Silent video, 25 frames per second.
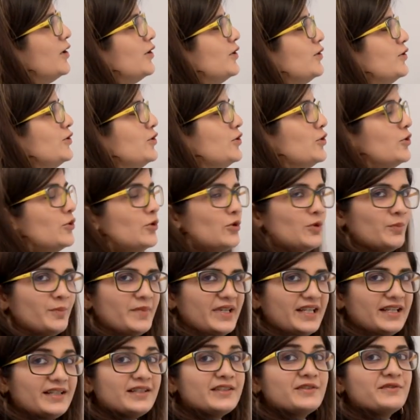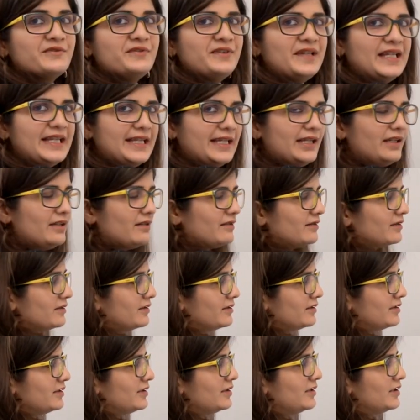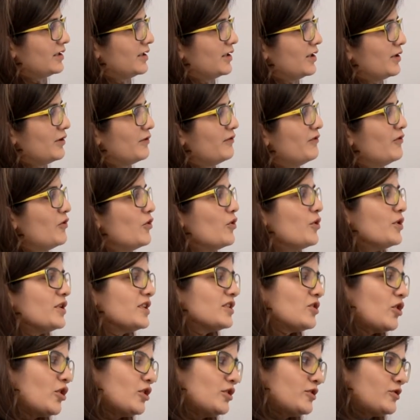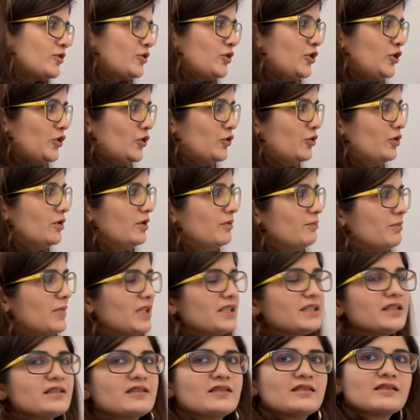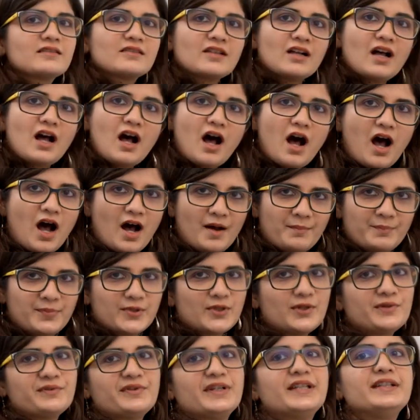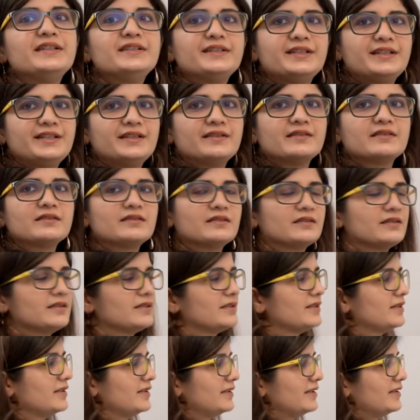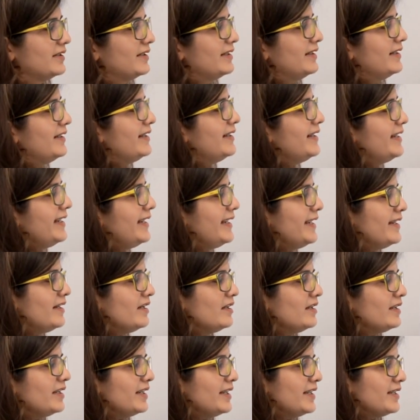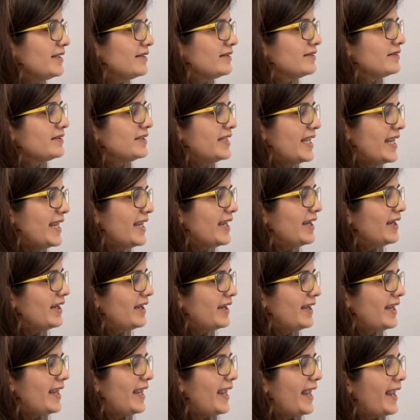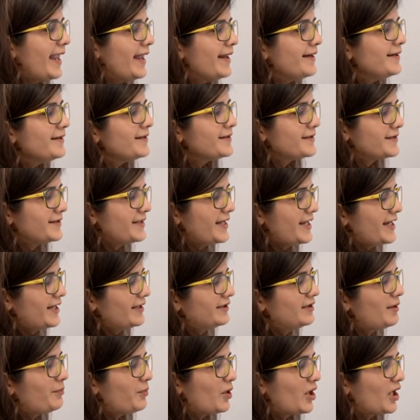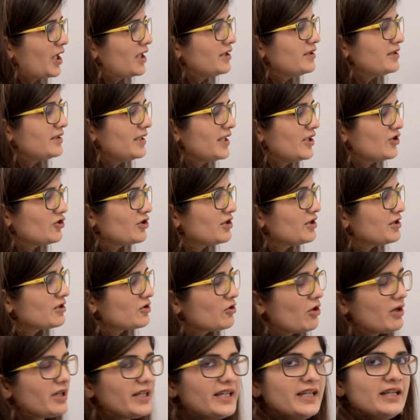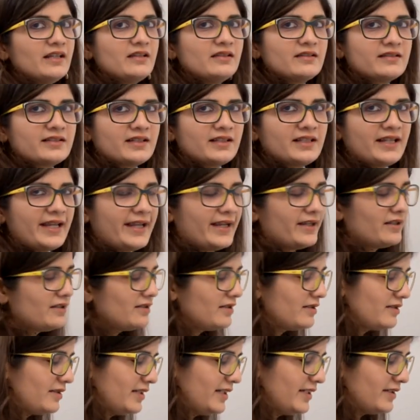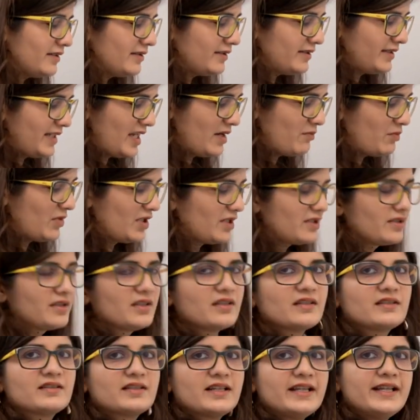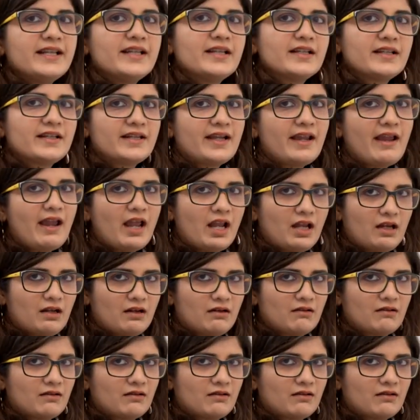Nu means we, vu is also you, but this is the aap of Hindi. Il is they, elle is they. The pronunciation is not ils and els, it is same as this, il and el.